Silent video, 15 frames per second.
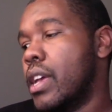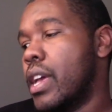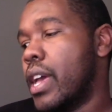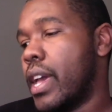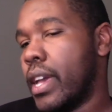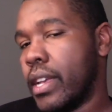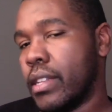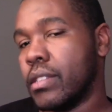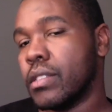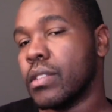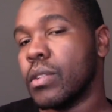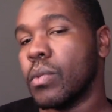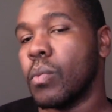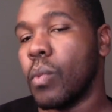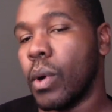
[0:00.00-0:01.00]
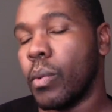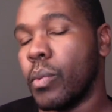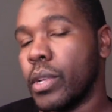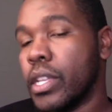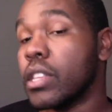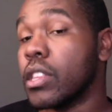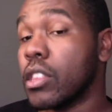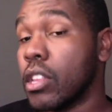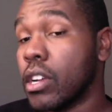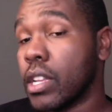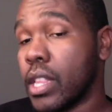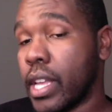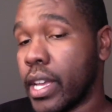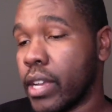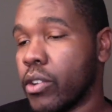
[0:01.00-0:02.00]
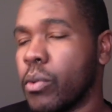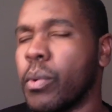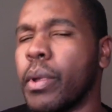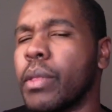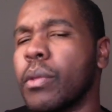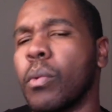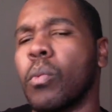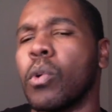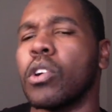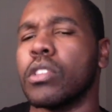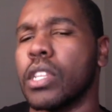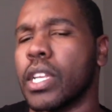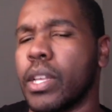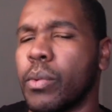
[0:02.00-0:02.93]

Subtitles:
And what would it look like, or what the world look like?